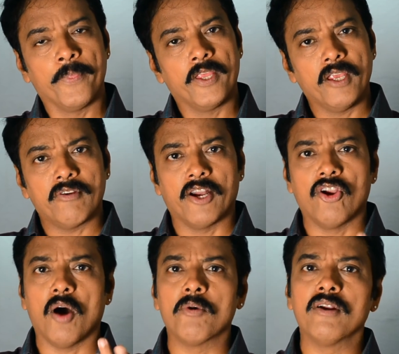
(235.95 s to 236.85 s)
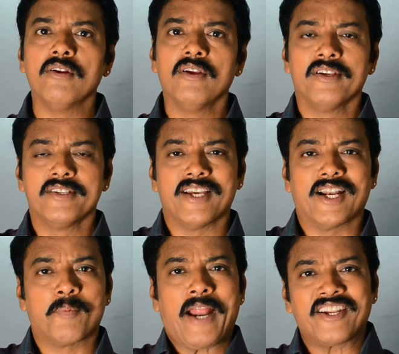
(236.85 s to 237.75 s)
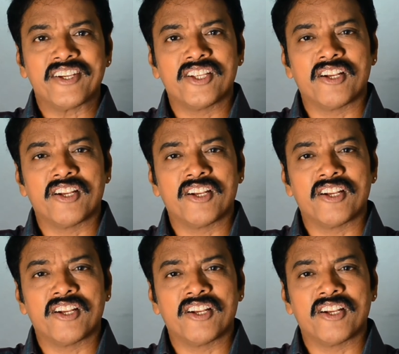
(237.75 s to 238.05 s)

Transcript: Even a normal general practitioner